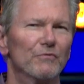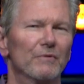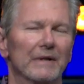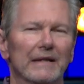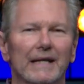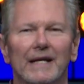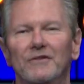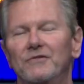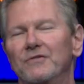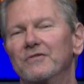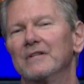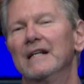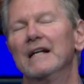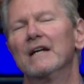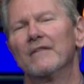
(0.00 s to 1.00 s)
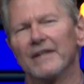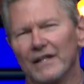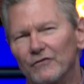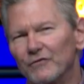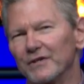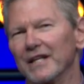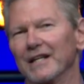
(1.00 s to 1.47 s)
who are guests.
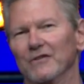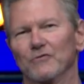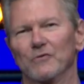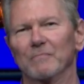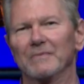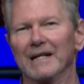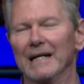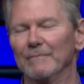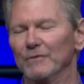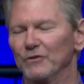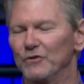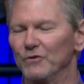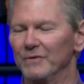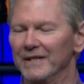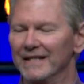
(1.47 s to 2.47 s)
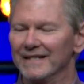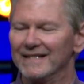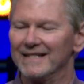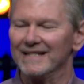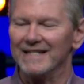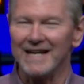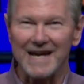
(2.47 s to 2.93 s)
Thanks for taking some time to tune in
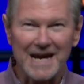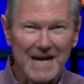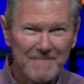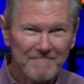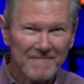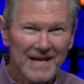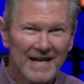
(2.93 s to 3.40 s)
today.